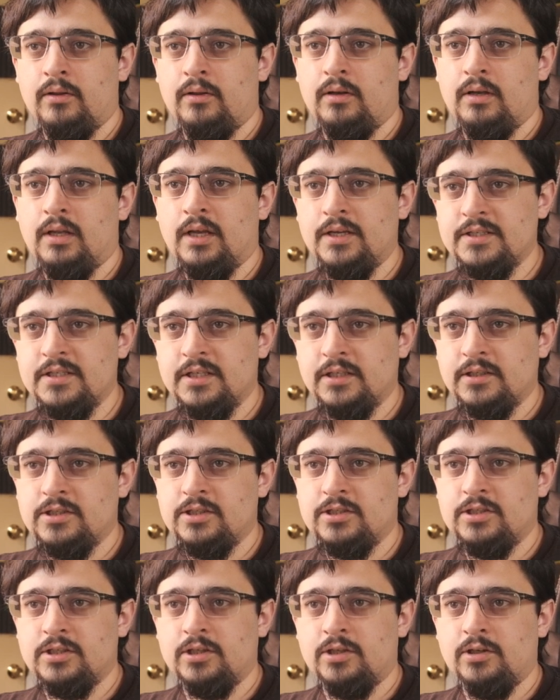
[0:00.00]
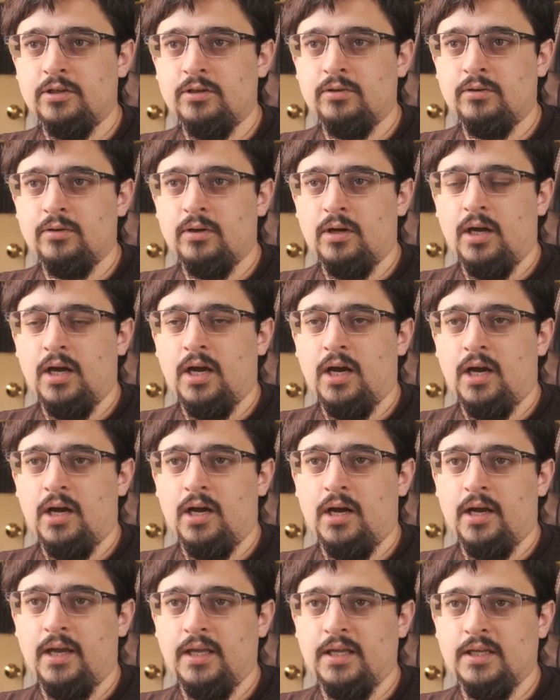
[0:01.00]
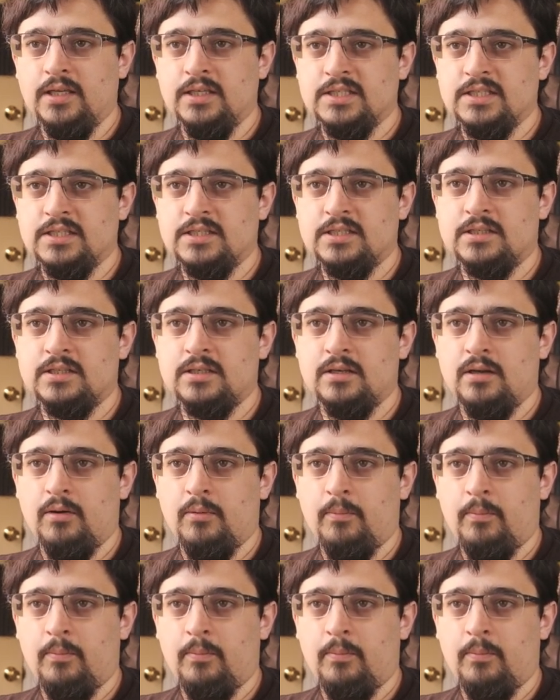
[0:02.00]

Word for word: Last thing to do uh, is